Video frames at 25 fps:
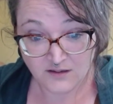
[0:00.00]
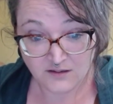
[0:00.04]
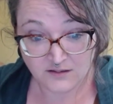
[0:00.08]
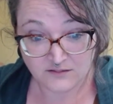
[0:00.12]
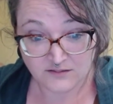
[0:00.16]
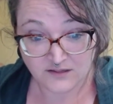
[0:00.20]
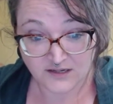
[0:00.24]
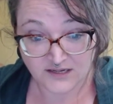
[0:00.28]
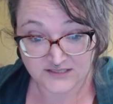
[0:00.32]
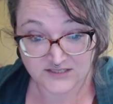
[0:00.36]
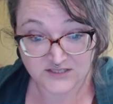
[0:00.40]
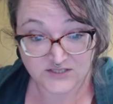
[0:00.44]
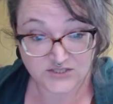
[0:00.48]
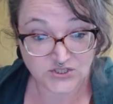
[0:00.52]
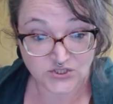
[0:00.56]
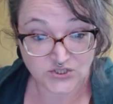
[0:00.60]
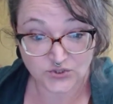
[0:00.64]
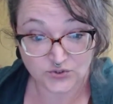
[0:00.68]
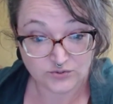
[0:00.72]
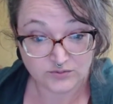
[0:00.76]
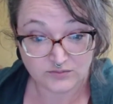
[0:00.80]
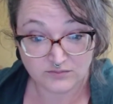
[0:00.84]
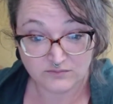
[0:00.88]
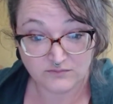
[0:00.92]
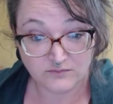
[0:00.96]
has
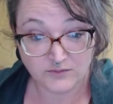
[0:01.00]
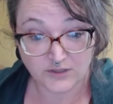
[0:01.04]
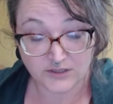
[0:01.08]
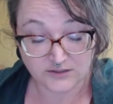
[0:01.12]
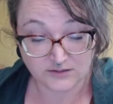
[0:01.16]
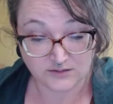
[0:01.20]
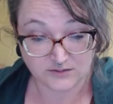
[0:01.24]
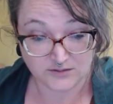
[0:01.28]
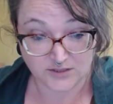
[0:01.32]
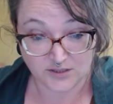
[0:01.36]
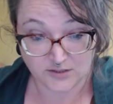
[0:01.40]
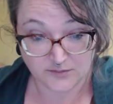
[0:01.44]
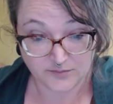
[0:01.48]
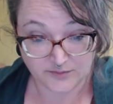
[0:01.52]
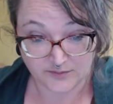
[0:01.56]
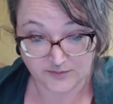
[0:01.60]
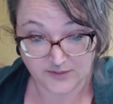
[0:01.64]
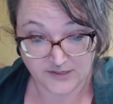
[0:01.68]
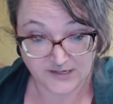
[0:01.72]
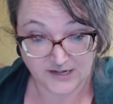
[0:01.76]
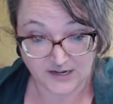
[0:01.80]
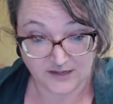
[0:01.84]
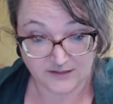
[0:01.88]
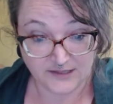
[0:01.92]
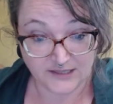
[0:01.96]
2 windows open
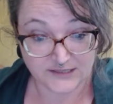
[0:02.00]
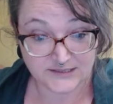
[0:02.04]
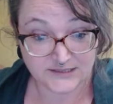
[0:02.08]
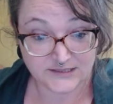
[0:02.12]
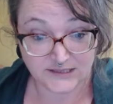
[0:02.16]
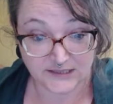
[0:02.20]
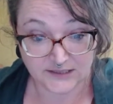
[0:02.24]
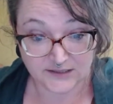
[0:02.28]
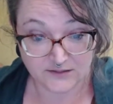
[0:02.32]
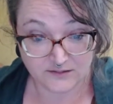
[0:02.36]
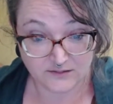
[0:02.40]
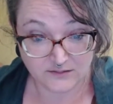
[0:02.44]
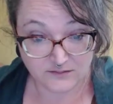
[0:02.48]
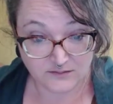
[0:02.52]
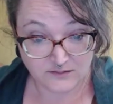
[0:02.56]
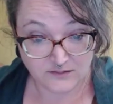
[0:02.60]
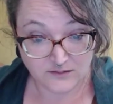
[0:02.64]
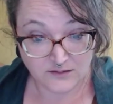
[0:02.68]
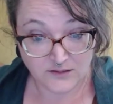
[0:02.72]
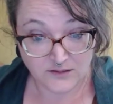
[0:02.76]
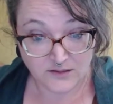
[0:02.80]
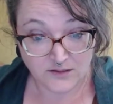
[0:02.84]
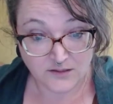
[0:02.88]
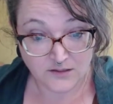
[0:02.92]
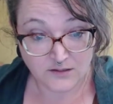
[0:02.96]
right now. That's it.
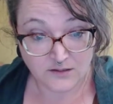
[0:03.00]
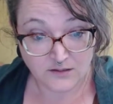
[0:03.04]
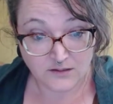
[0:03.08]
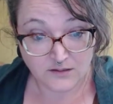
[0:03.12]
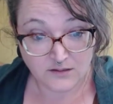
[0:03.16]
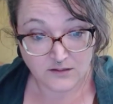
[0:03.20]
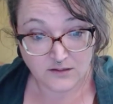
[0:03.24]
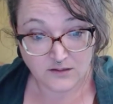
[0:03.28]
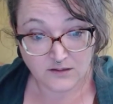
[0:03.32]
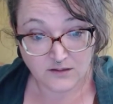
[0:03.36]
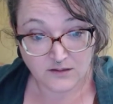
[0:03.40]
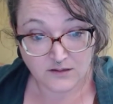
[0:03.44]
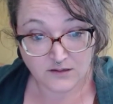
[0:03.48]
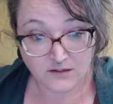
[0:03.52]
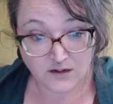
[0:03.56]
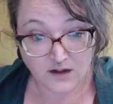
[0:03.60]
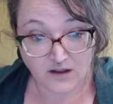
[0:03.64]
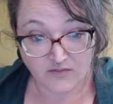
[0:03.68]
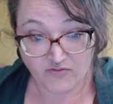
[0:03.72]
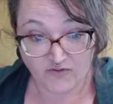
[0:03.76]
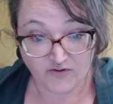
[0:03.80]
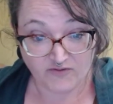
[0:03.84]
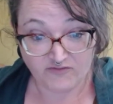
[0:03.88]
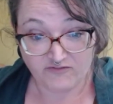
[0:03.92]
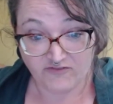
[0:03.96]

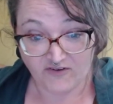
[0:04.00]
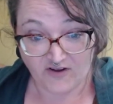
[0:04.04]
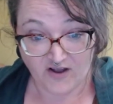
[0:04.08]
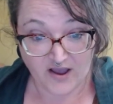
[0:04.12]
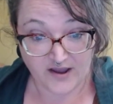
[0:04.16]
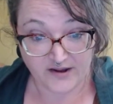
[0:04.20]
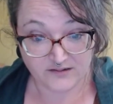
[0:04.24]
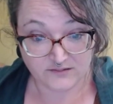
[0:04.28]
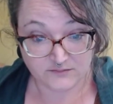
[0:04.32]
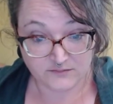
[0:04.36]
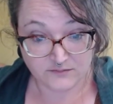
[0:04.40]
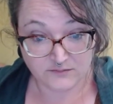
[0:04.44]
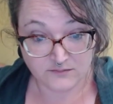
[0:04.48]
They're fine.